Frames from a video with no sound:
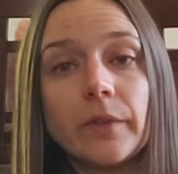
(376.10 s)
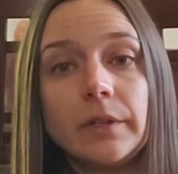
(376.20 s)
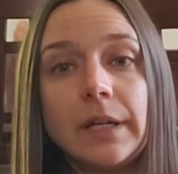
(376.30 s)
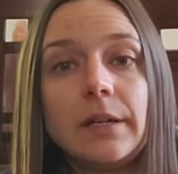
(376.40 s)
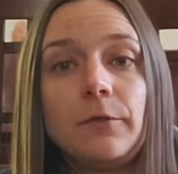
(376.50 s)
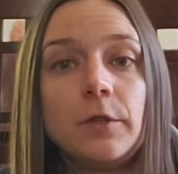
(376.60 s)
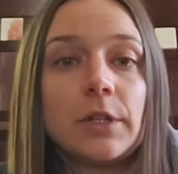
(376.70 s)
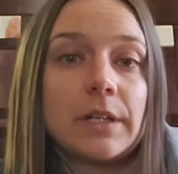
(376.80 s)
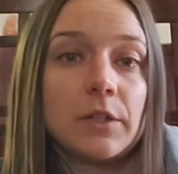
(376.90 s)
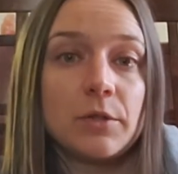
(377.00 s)
Like if you
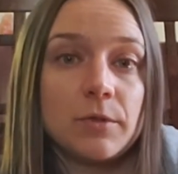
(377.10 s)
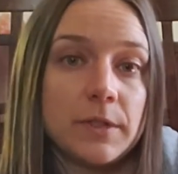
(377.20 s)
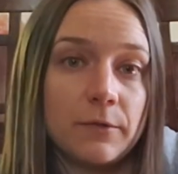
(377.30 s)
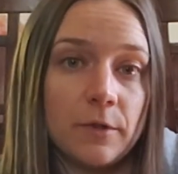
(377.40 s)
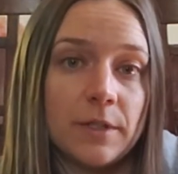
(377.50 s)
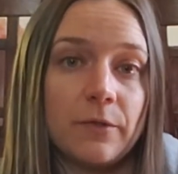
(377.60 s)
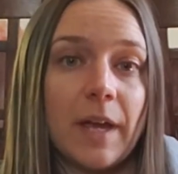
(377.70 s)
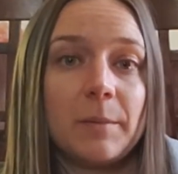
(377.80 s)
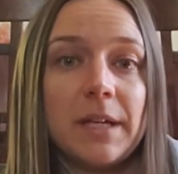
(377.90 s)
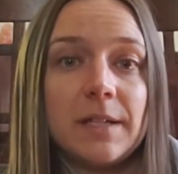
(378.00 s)
look at the cruciferous
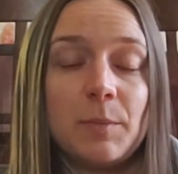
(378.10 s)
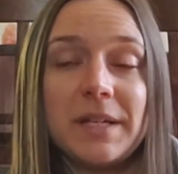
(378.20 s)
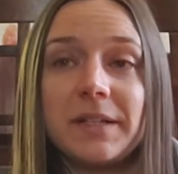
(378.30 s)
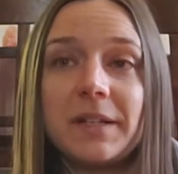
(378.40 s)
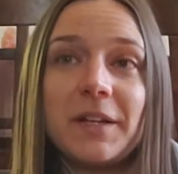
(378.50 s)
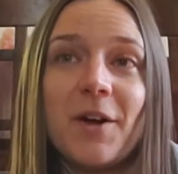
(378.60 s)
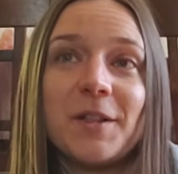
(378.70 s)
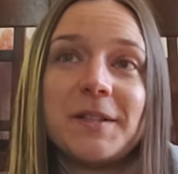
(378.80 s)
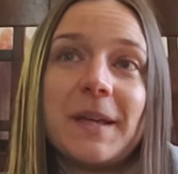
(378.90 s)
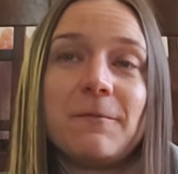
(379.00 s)
family, it's basically all
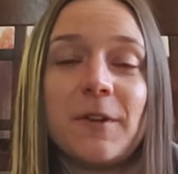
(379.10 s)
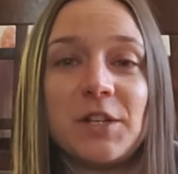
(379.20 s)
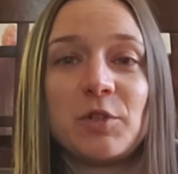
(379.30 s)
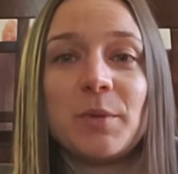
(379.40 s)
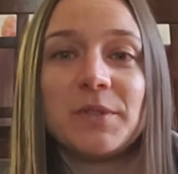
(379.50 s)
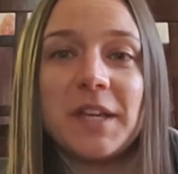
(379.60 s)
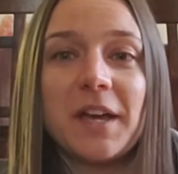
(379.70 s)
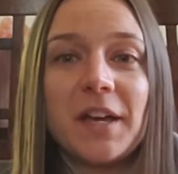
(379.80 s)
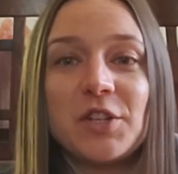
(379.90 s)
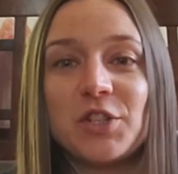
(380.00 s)
the same vegetables. They
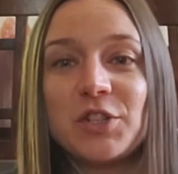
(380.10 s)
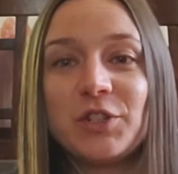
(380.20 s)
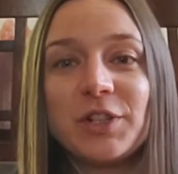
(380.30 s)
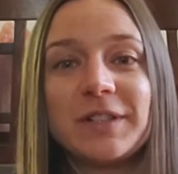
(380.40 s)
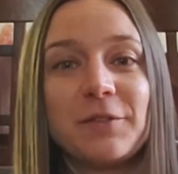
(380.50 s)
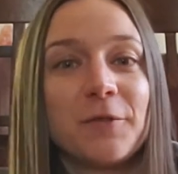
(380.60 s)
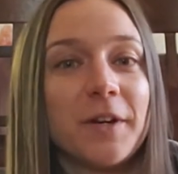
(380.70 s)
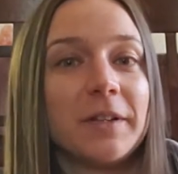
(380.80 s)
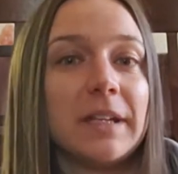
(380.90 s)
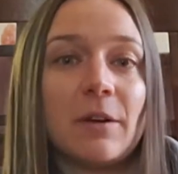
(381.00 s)
kind of just look
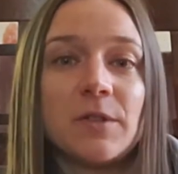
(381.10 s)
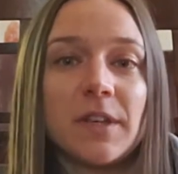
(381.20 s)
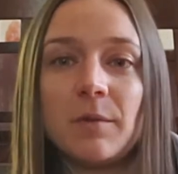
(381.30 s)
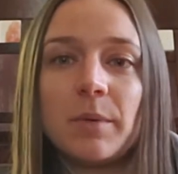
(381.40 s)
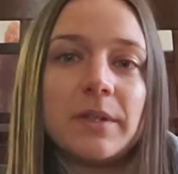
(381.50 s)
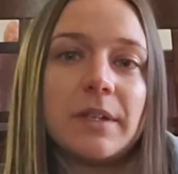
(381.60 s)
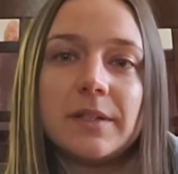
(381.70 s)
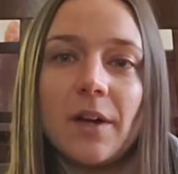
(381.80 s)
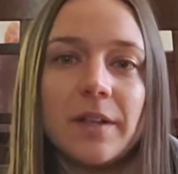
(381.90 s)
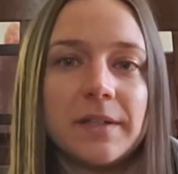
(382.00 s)
different on the outside, but
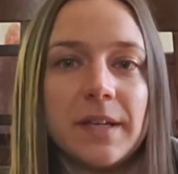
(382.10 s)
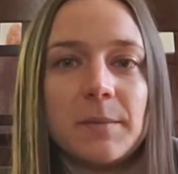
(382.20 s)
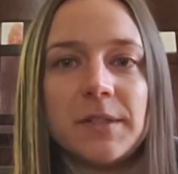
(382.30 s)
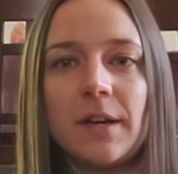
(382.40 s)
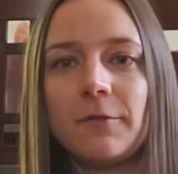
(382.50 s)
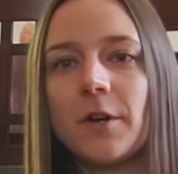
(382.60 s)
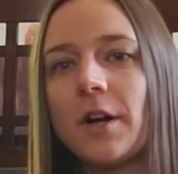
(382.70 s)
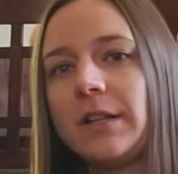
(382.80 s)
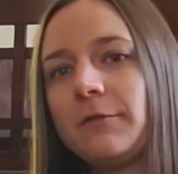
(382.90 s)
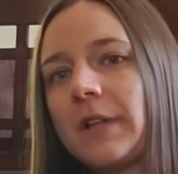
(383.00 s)
it's all the same stuff.
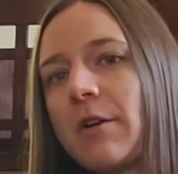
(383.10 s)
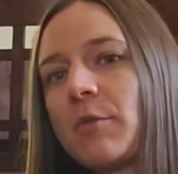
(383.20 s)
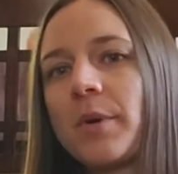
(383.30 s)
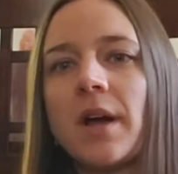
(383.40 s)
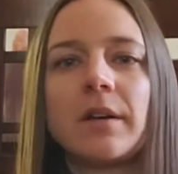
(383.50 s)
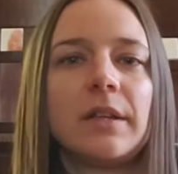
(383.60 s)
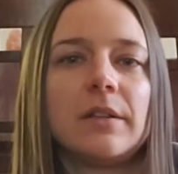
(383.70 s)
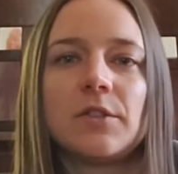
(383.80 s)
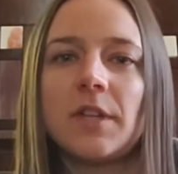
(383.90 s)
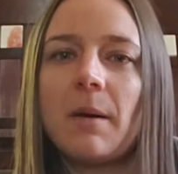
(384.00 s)
Cauliflower, broccoli,
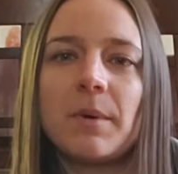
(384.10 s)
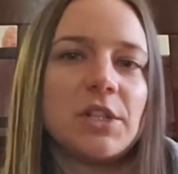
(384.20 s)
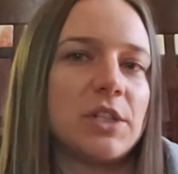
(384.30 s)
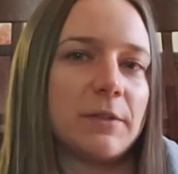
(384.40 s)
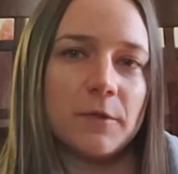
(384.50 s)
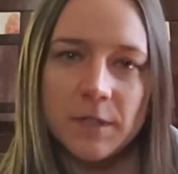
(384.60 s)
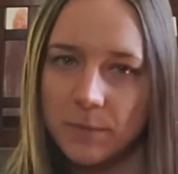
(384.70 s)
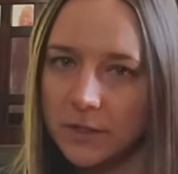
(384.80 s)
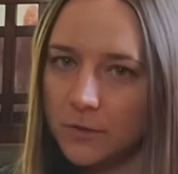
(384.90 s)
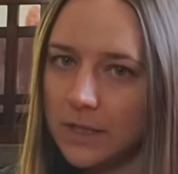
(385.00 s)
there's not much difference
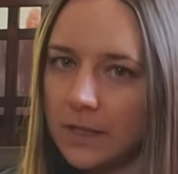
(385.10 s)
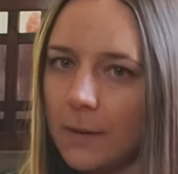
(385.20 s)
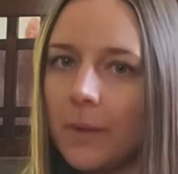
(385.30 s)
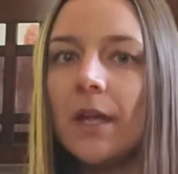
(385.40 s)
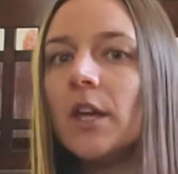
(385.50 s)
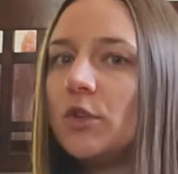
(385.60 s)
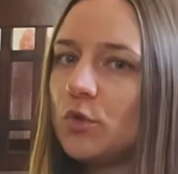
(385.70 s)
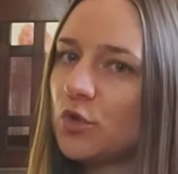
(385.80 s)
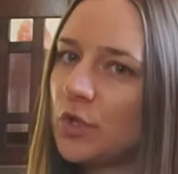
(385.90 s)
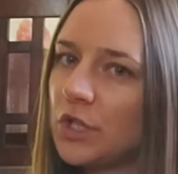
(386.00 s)
between them
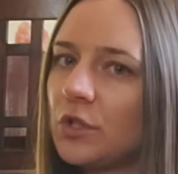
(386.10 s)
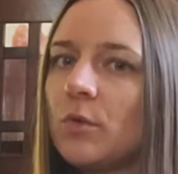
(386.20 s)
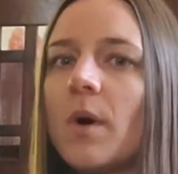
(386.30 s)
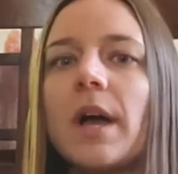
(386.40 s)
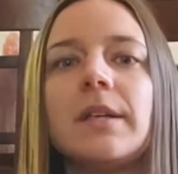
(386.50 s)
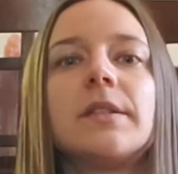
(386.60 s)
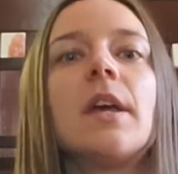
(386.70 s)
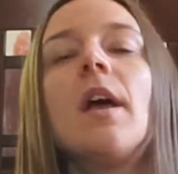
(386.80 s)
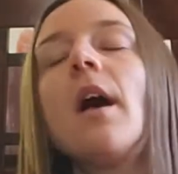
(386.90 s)
nutritional wise.